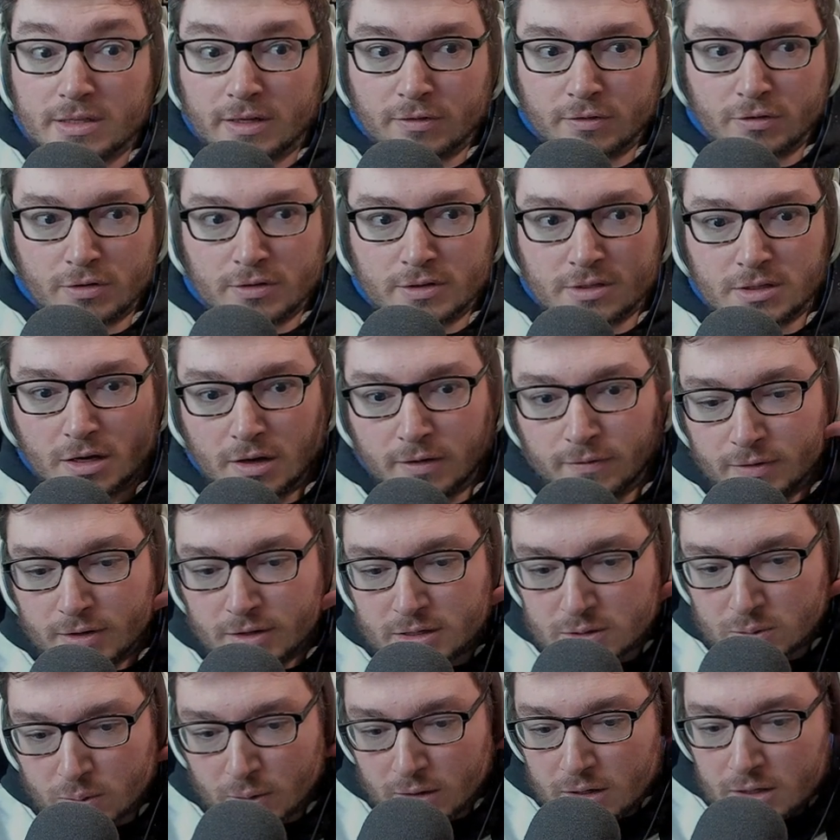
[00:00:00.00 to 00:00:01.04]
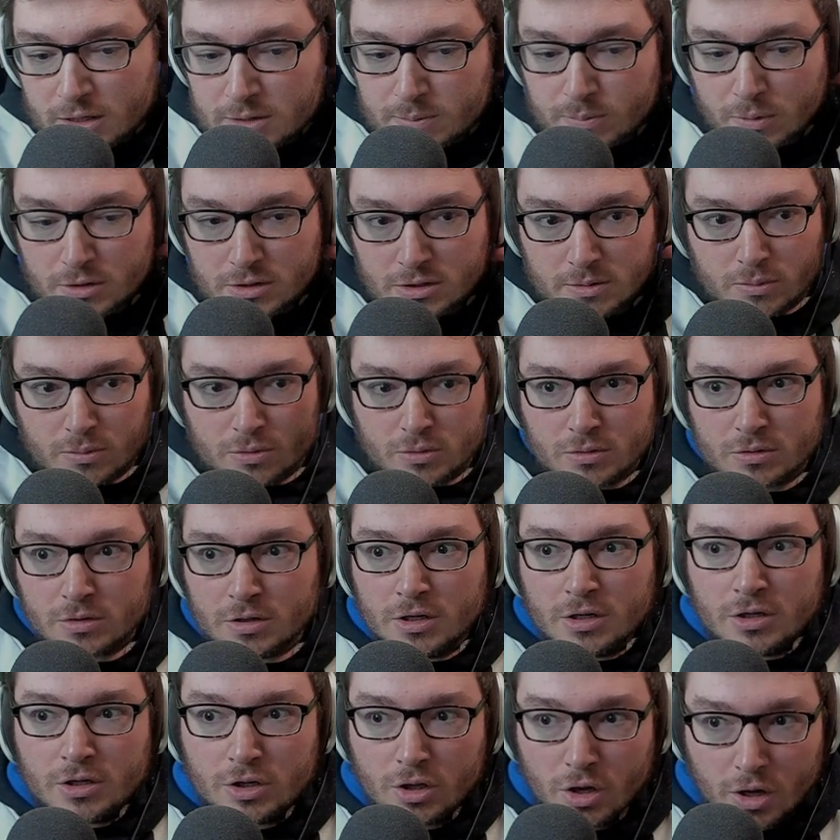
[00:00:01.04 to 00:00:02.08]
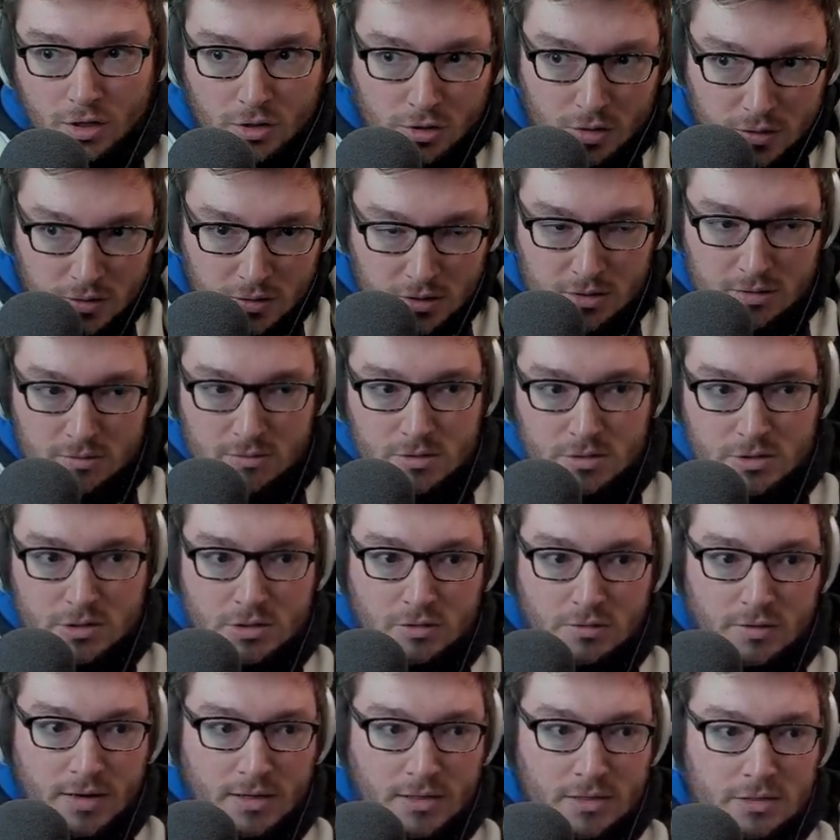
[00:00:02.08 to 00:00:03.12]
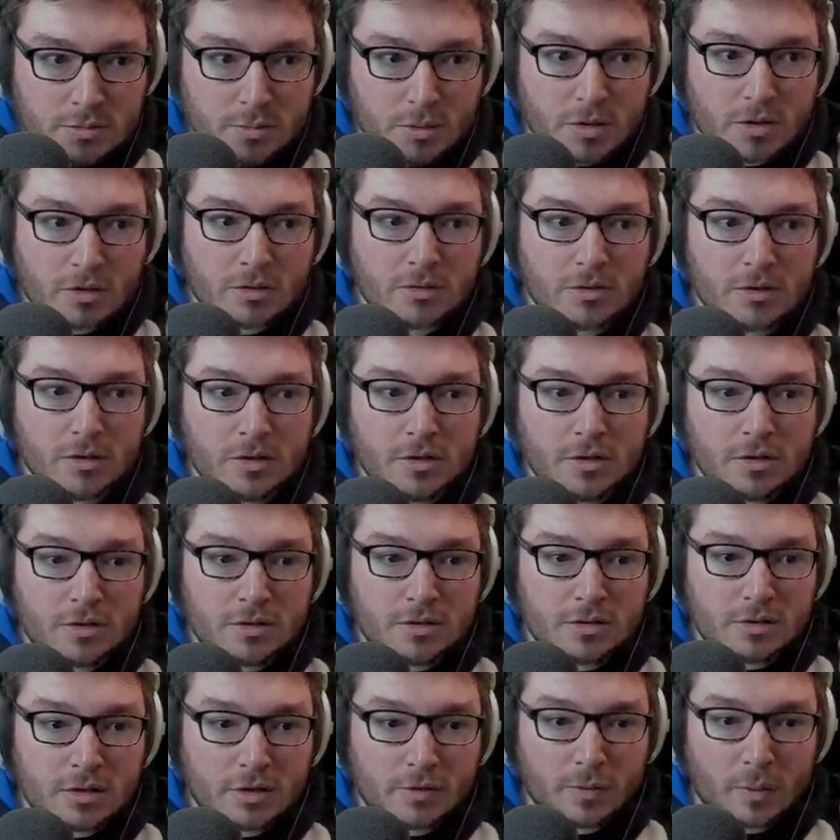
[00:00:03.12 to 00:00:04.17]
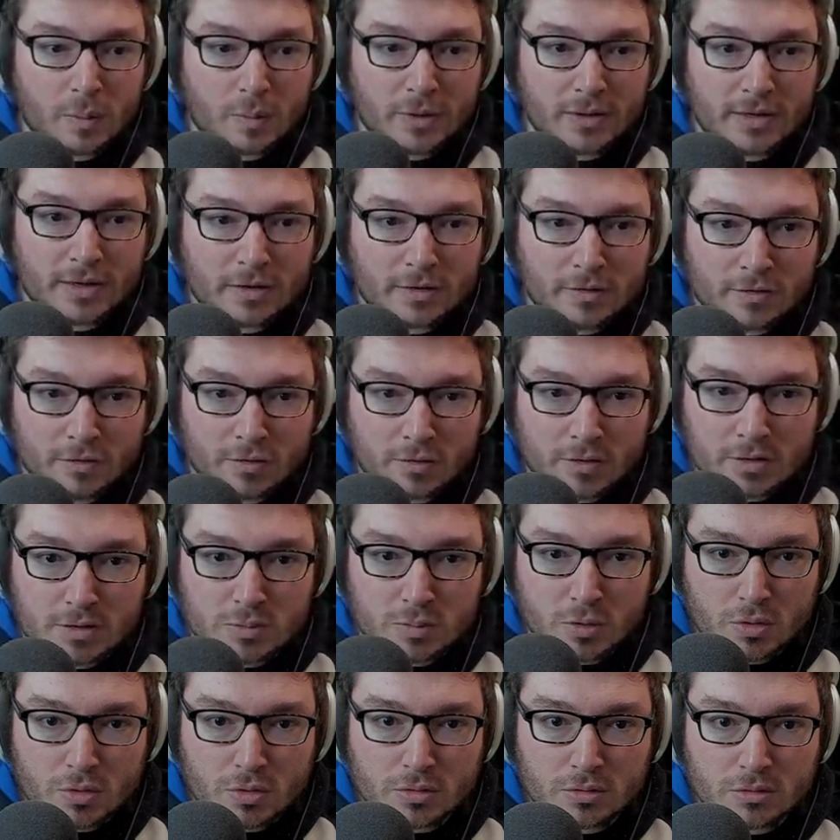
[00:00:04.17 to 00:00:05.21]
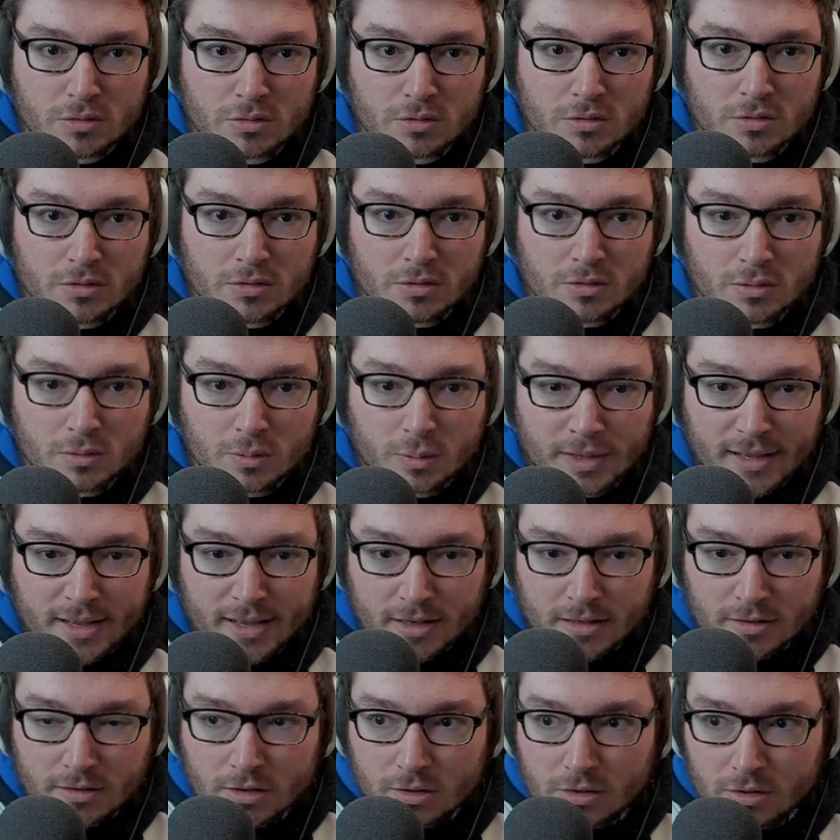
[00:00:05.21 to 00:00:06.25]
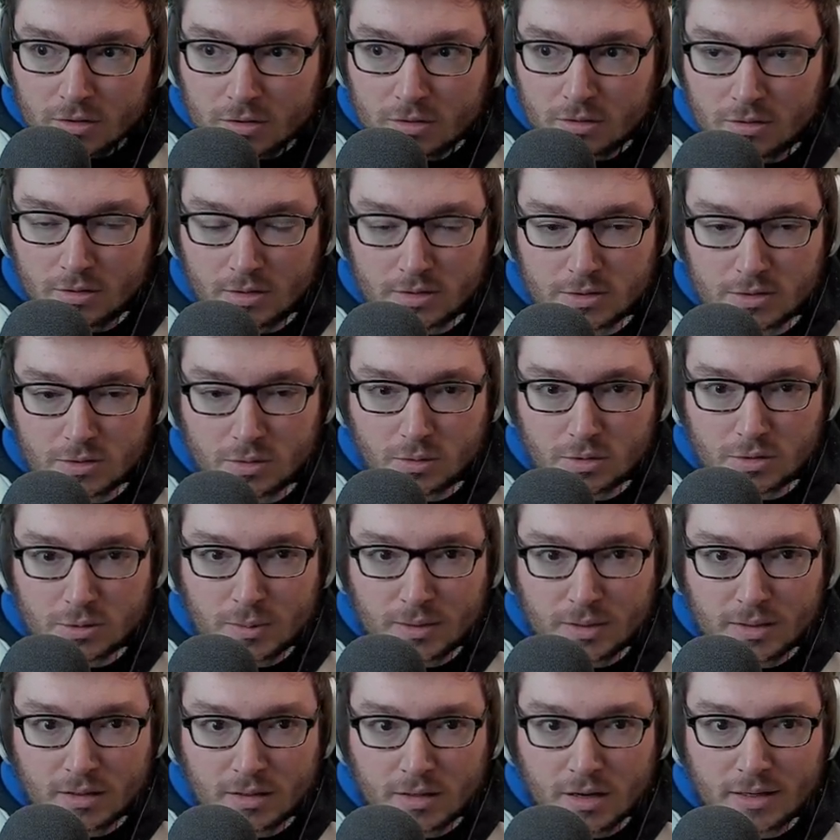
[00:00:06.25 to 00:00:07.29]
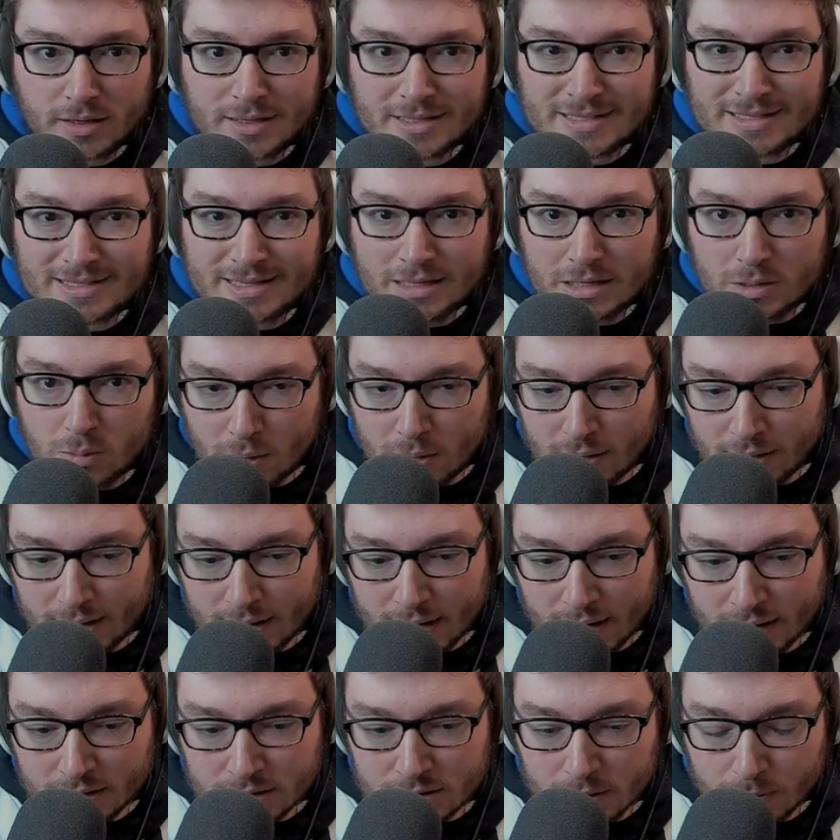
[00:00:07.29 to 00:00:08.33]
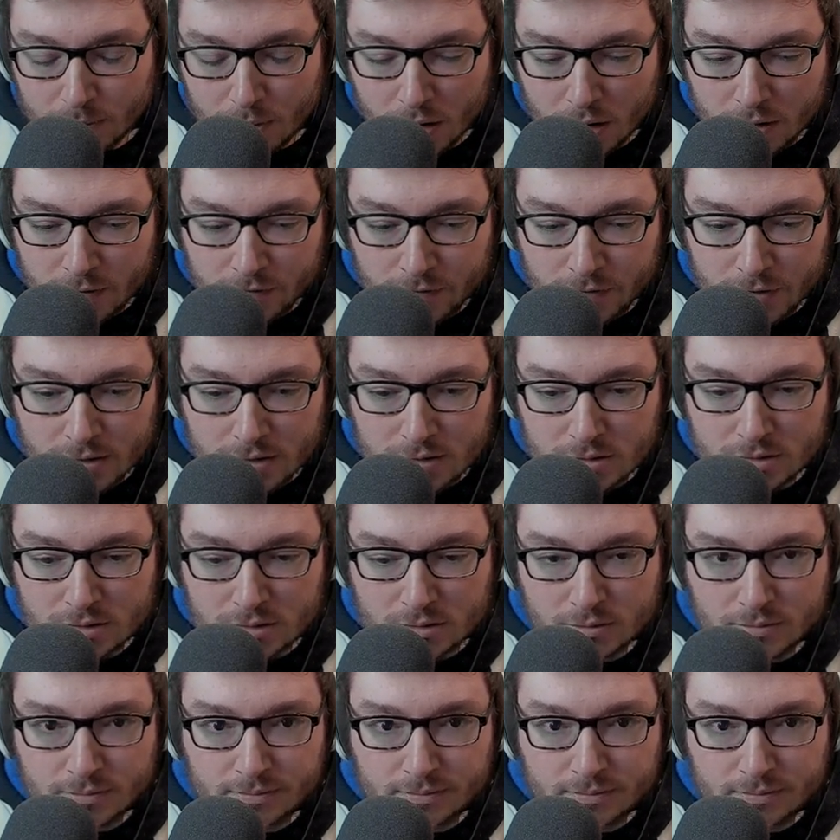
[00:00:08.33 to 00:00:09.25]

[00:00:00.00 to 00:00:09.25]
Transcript: through stuff as quickly as possible. You can use this through terrain as well. So if we want to go through this wall, we can do, as long as we can kind of see where the exit path is.